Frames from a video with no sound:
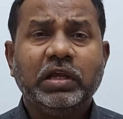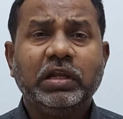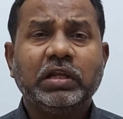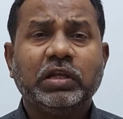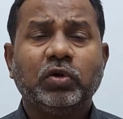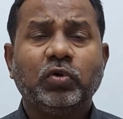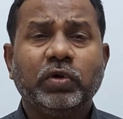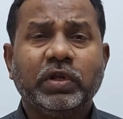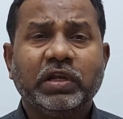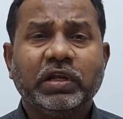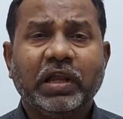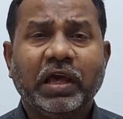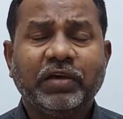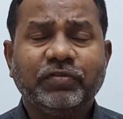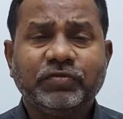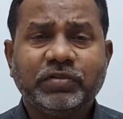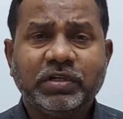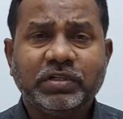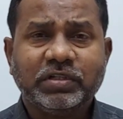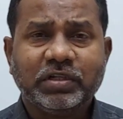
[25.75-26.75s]
including
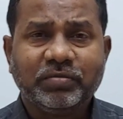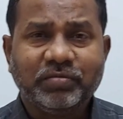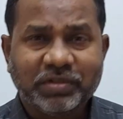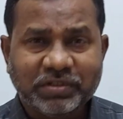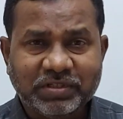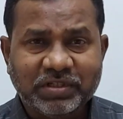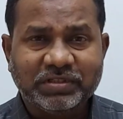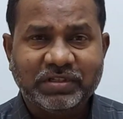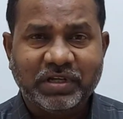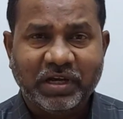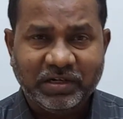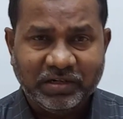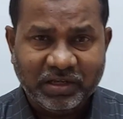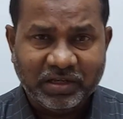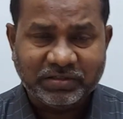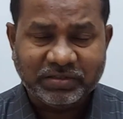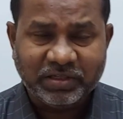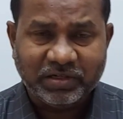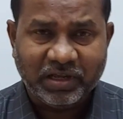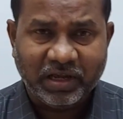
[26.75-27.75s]
life-changing business
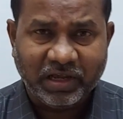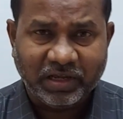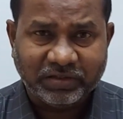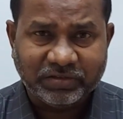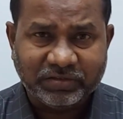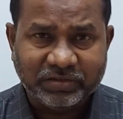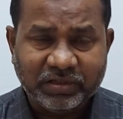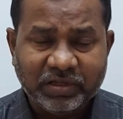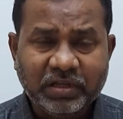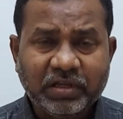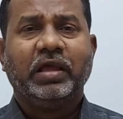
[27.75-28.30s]
ideas and hacks.